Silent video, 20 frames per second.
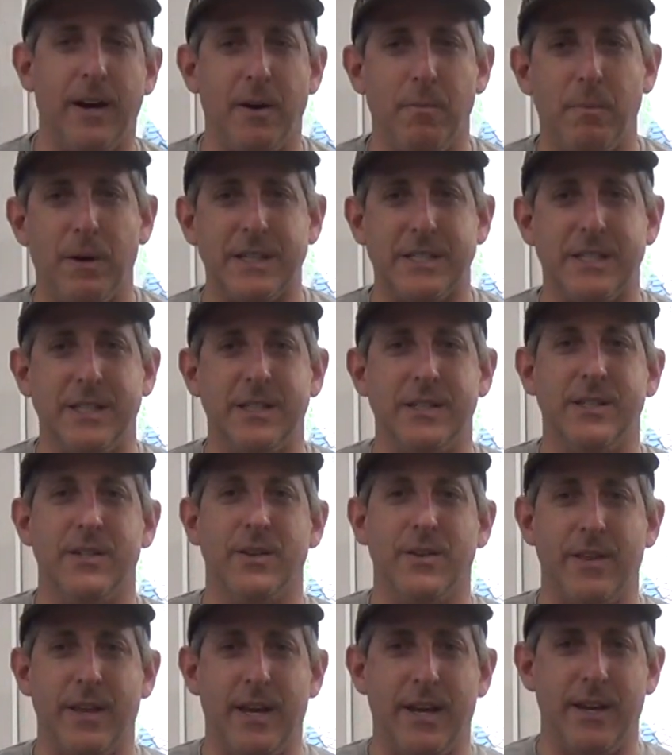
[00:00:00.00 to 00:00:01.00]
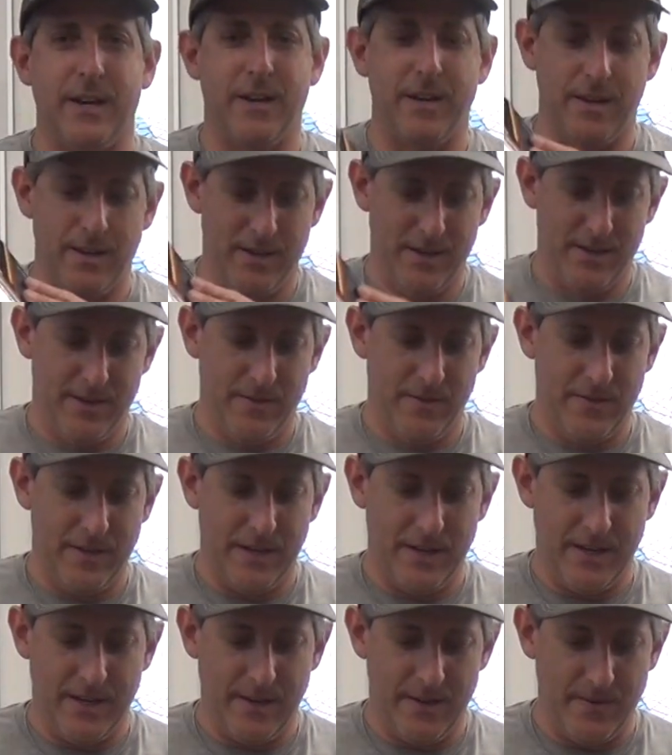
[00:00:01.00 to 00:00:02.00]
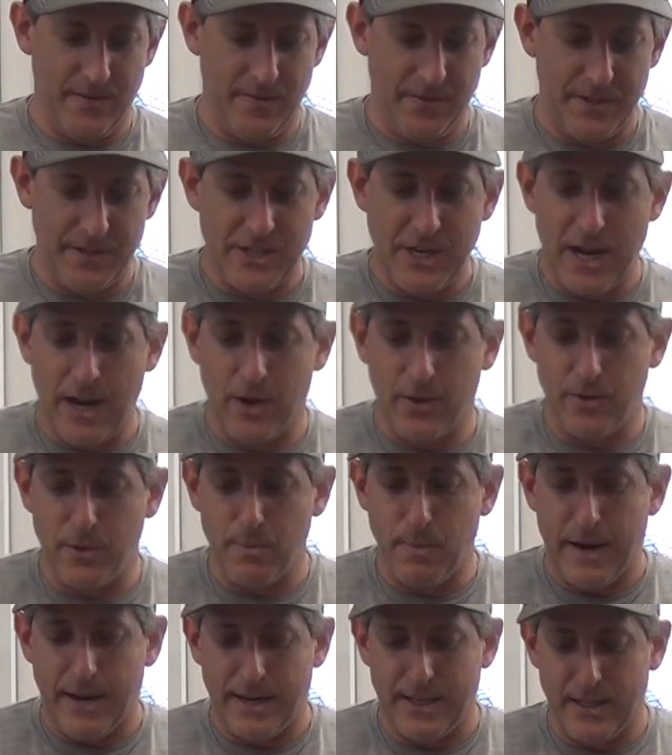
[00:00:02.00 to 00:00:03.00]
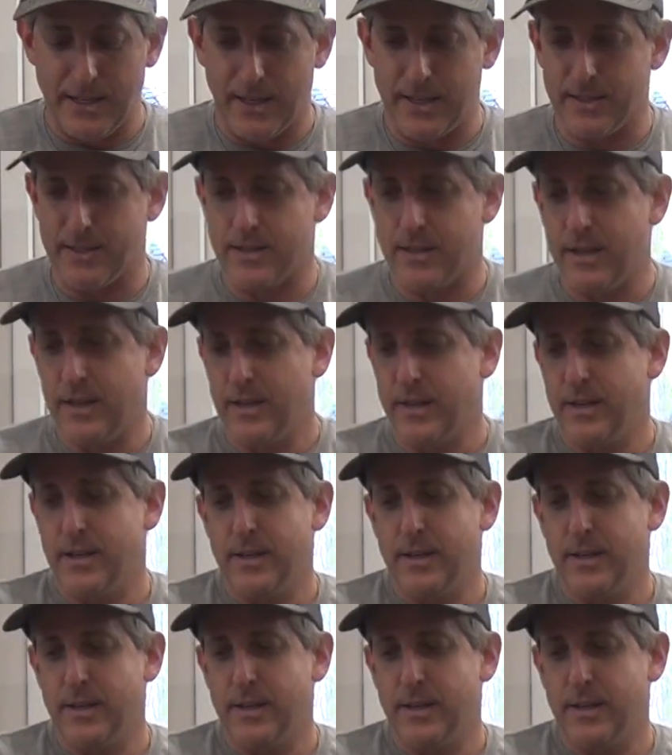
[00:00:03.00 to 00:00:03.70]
much easier than the JLU body does.